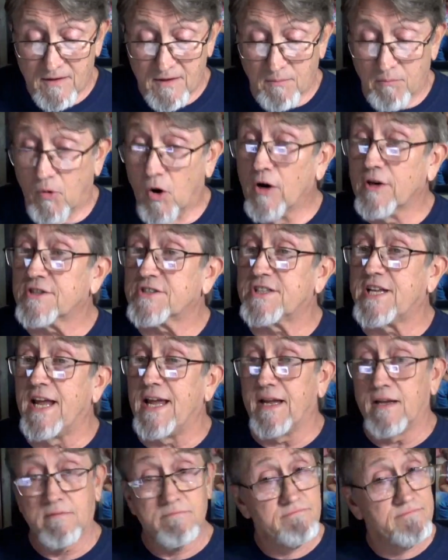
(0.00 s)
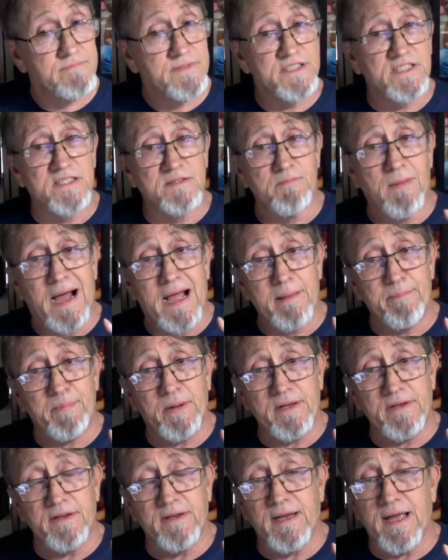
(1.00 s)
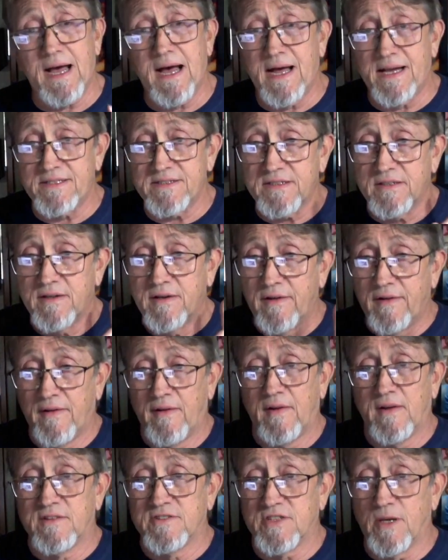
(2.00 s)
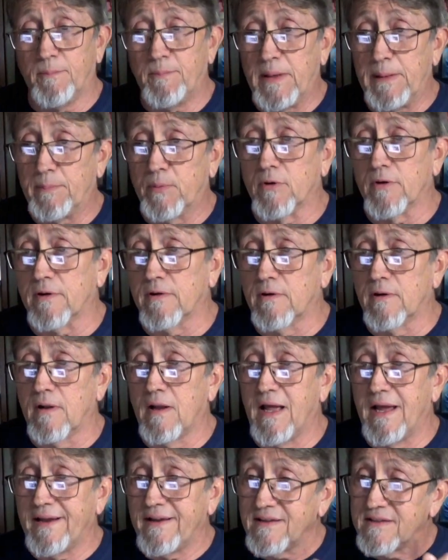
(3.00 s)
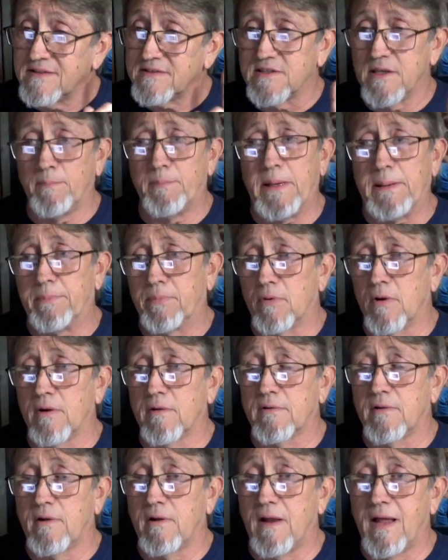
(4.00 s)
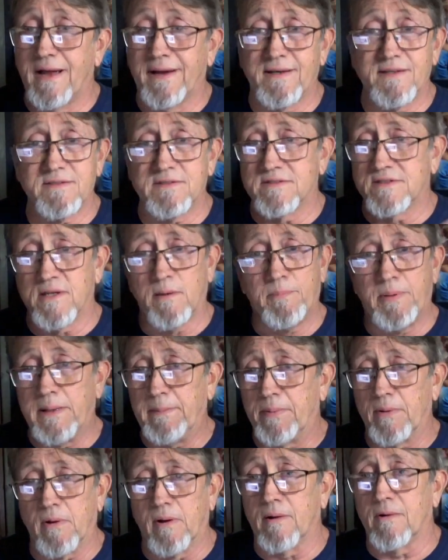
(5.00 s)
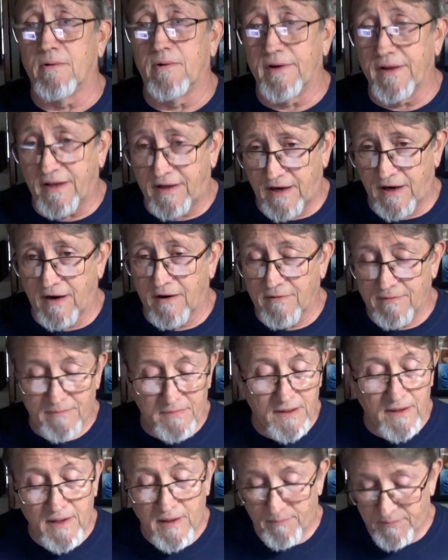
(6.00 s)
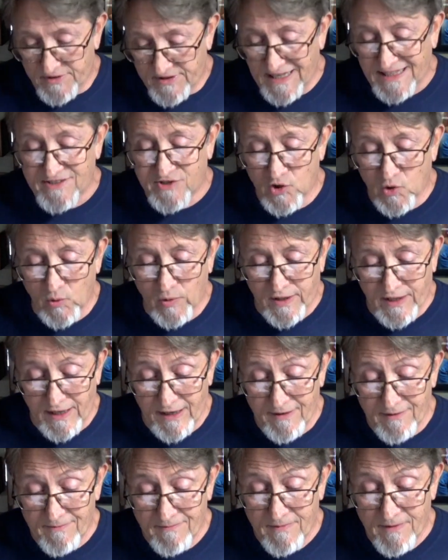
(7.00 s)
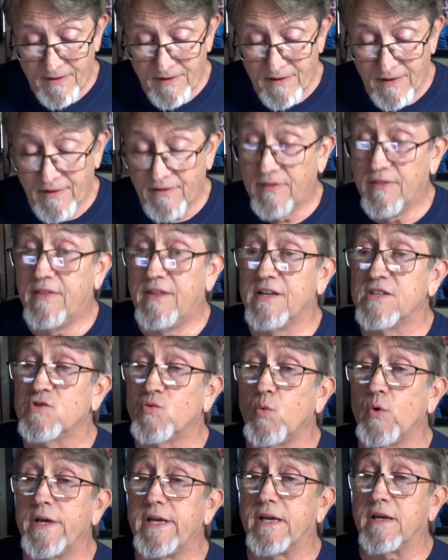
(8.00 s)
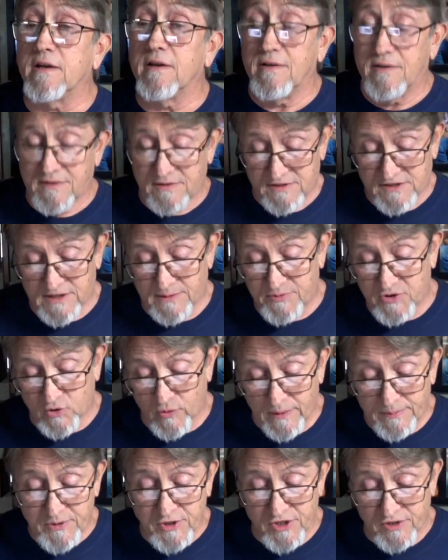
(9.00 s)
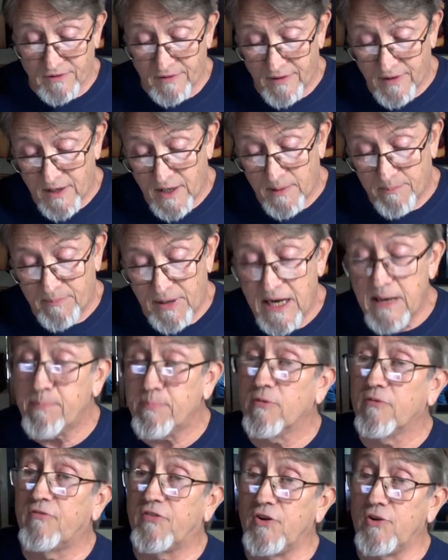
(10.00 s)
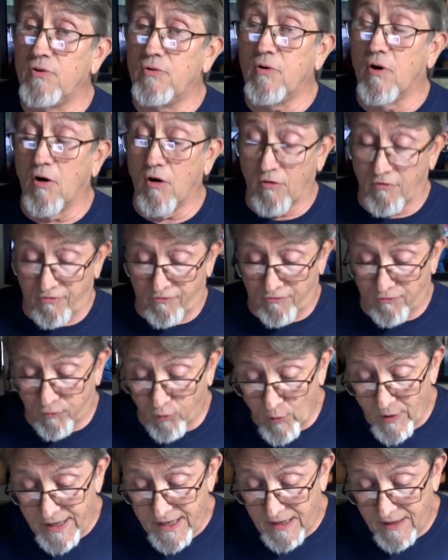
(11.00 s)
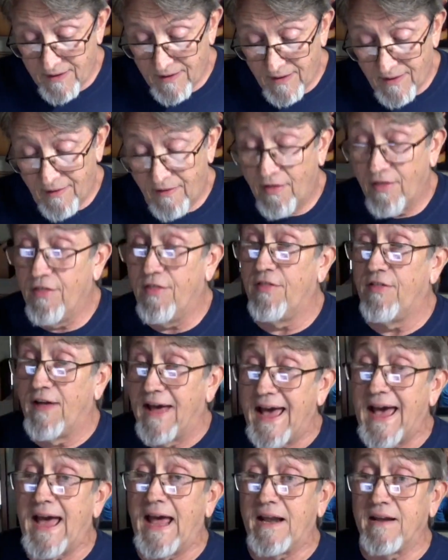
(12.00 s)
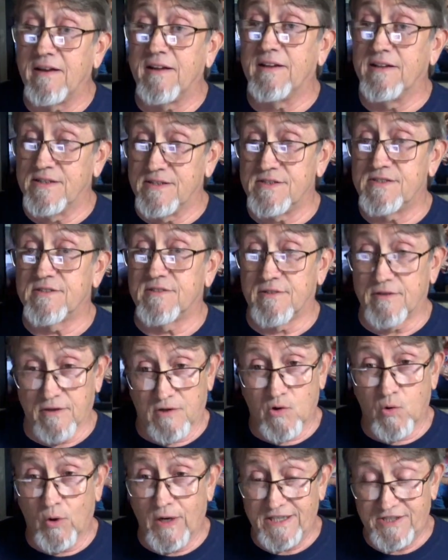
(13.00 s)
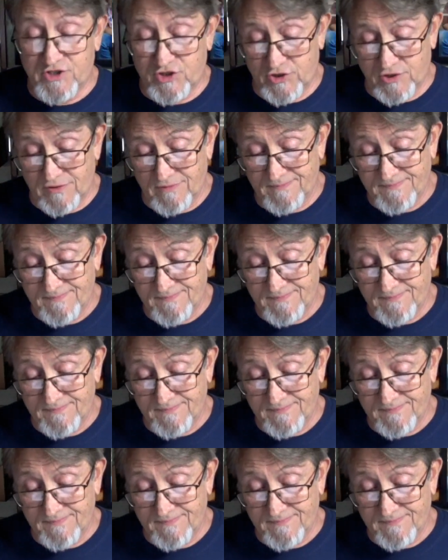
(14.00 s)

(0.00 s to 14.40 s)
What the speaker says: Mark's take. This is my opinion, guys. Some people are going to like it. Some people aren't going to like it. Some people aren't going to care. But that's okay. This week, subscription, pay-per-view, or free? That is the question.